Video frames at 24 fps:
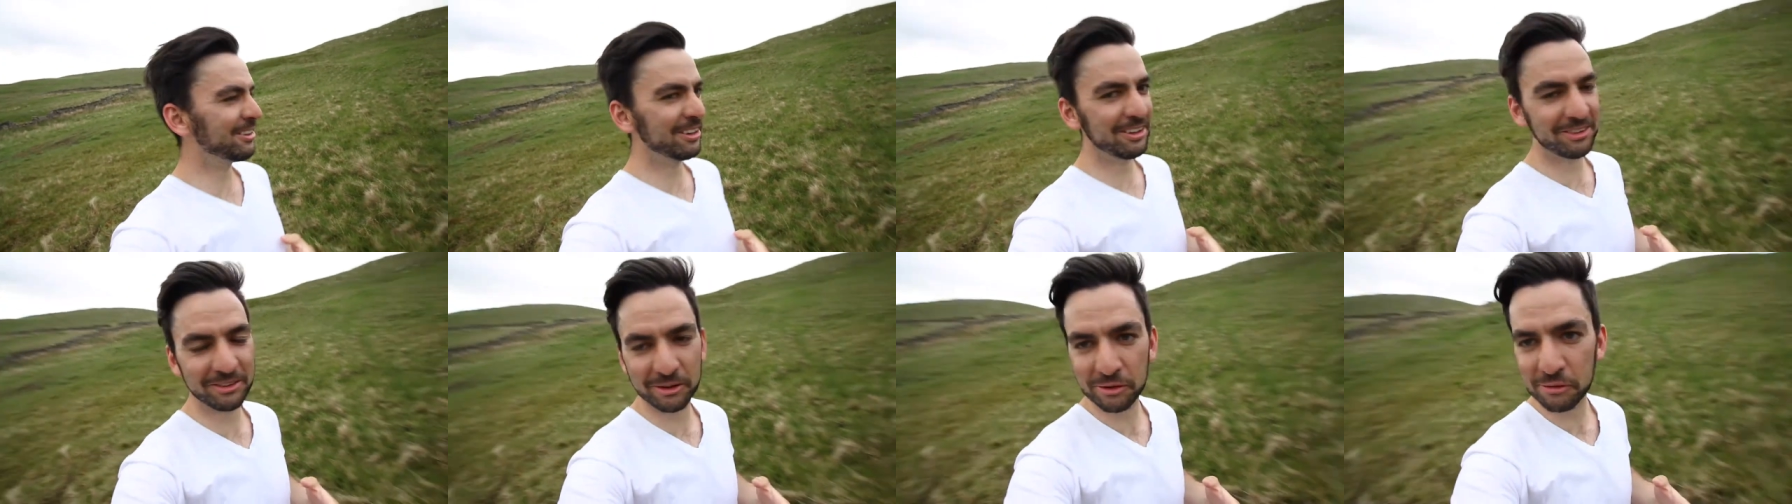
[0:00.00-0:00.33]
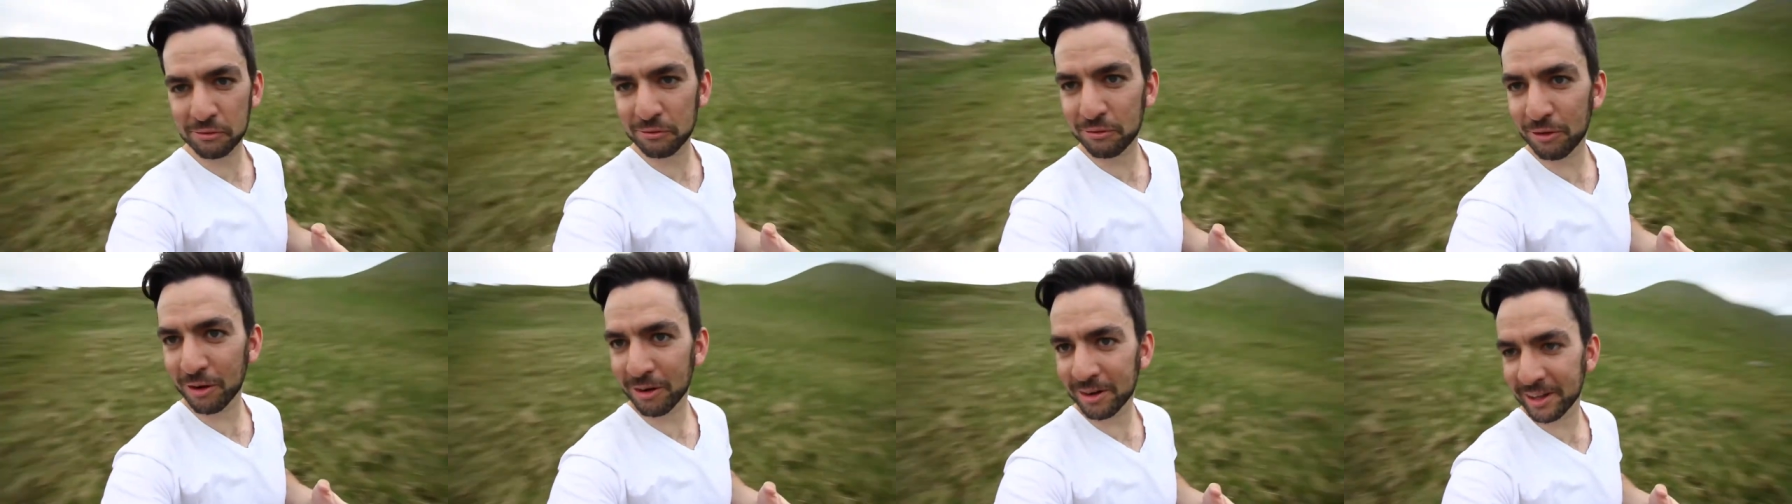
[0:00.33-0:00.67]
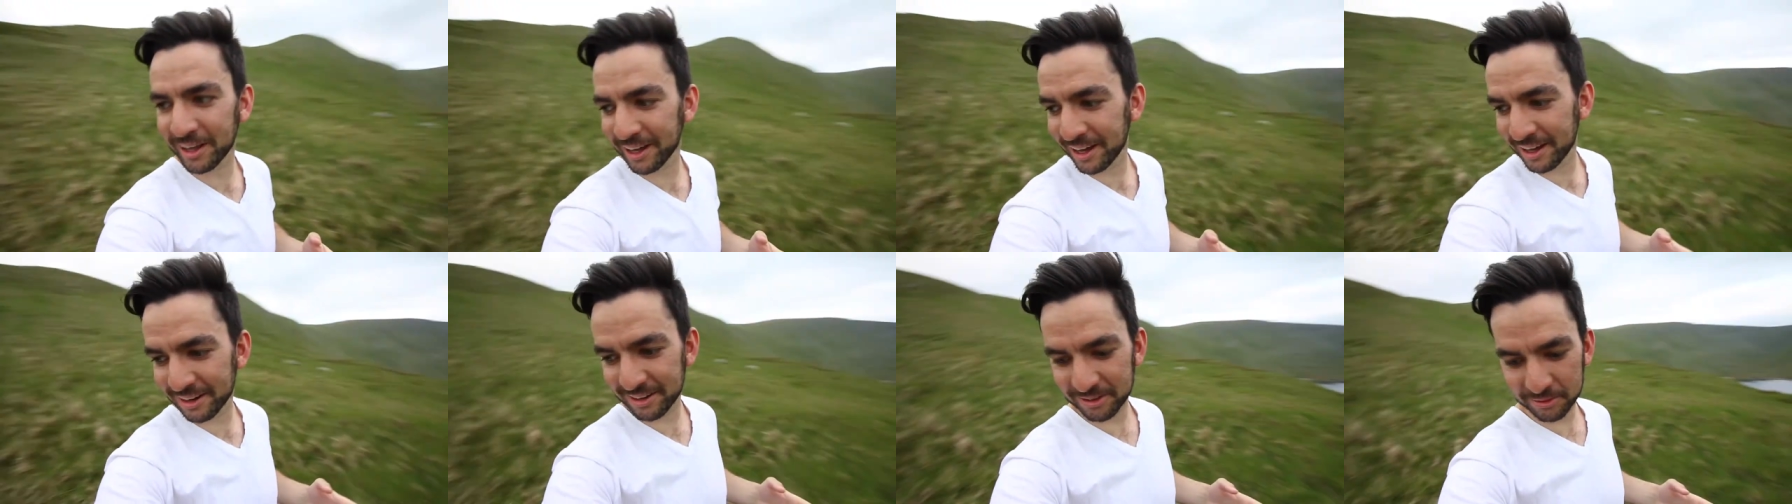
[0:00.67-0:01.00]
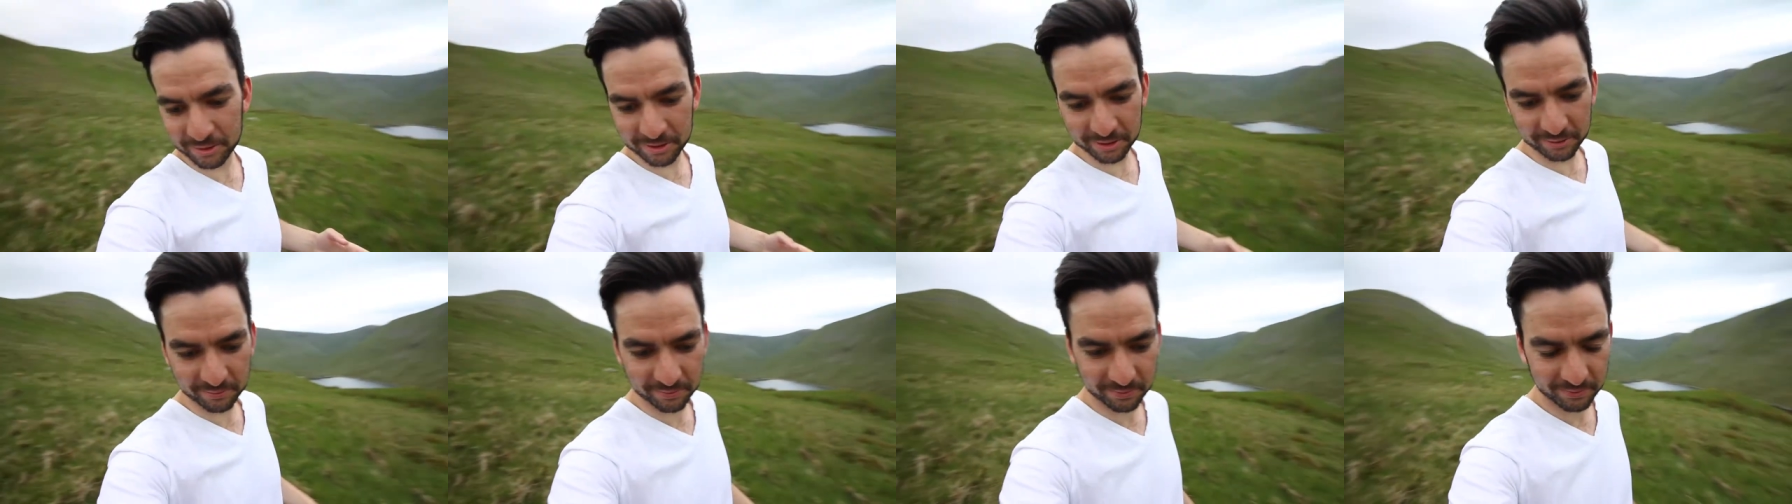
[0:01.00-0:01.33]
because it was rock hard as
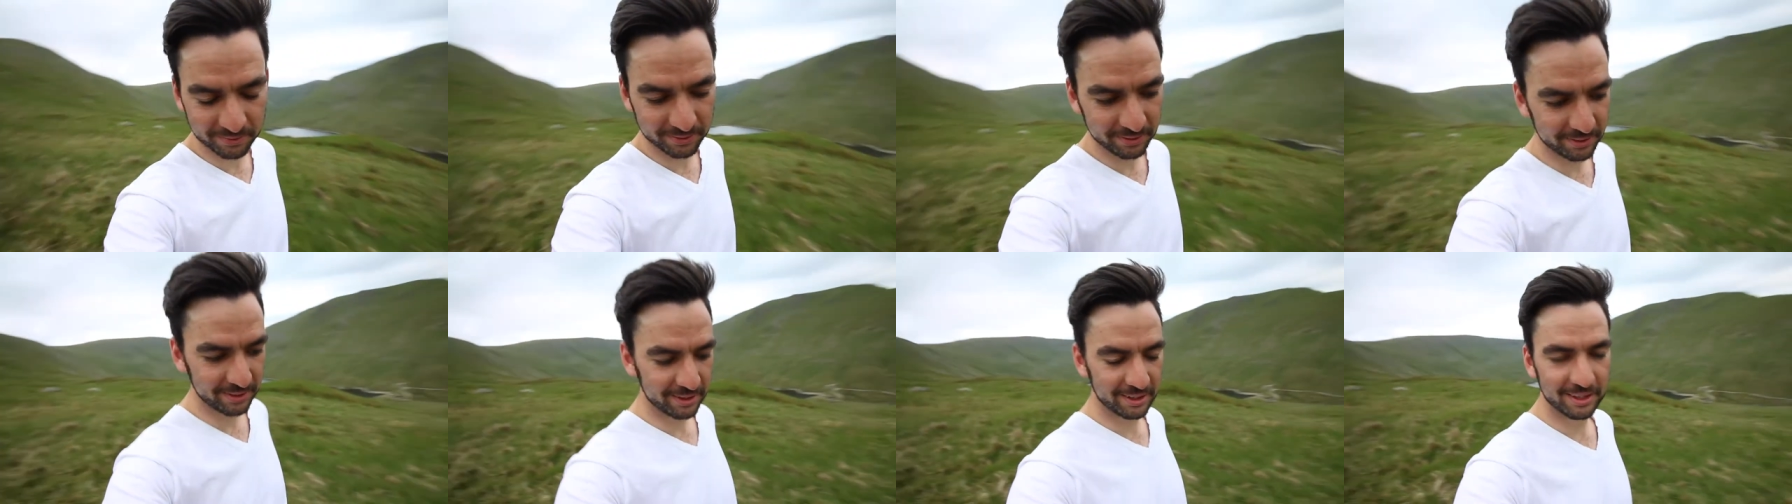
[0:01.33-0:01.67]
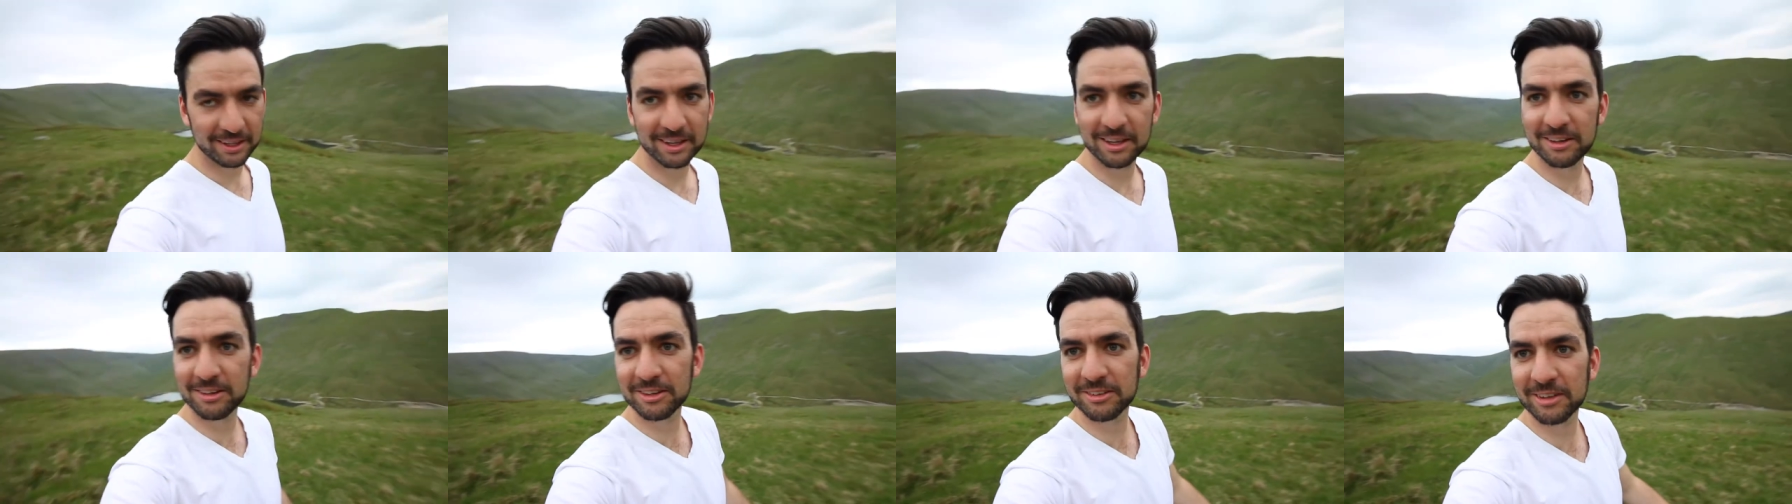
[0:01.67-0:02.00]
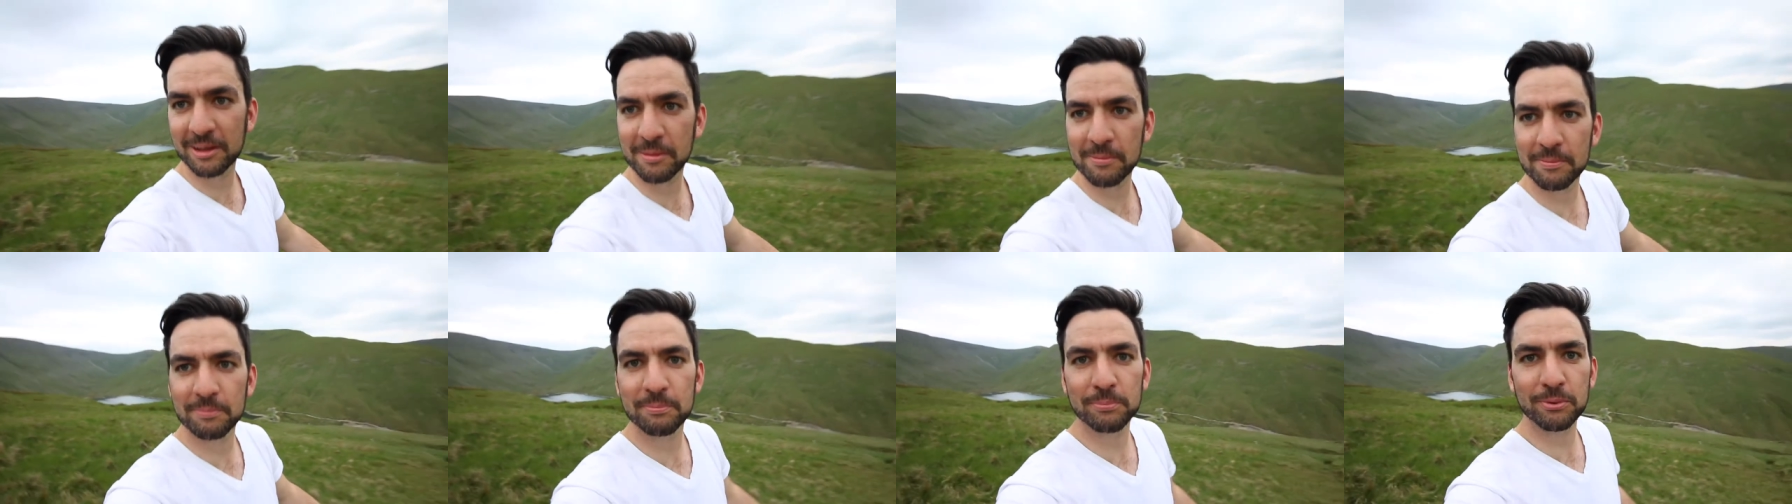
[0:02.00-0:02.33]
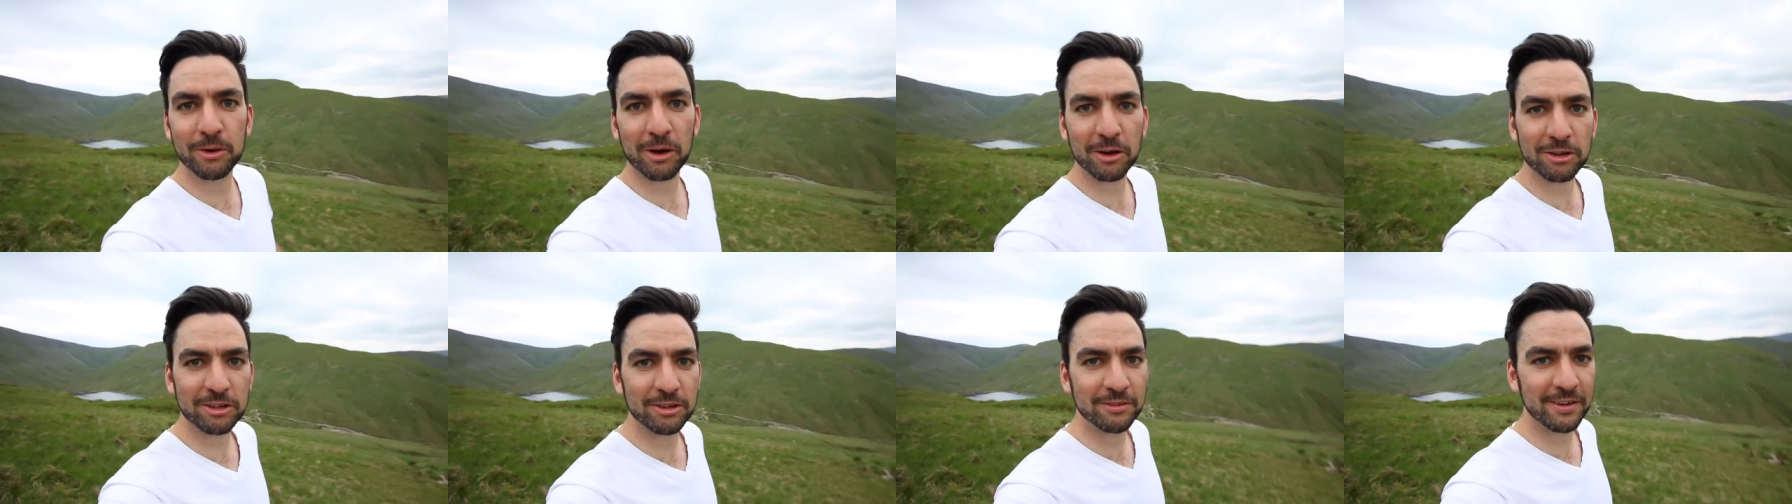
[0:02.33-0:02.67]
well, just like
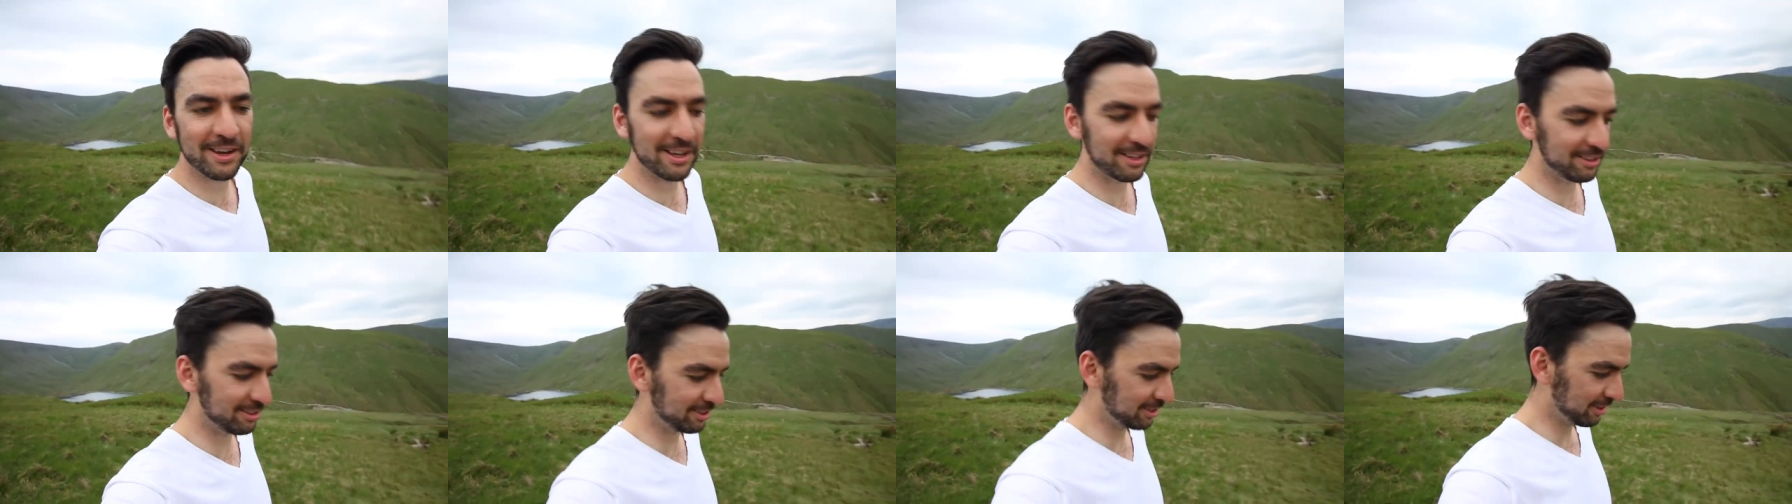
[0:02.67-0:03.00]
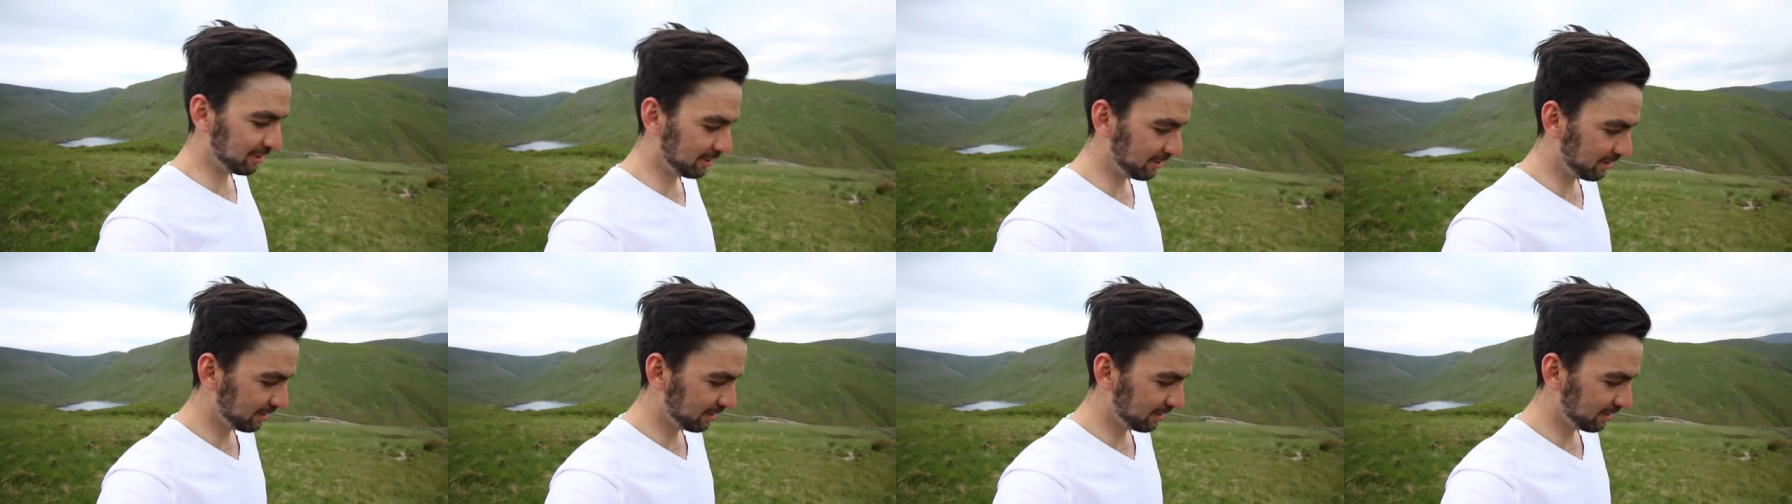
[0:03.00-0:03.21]
blocks of ice.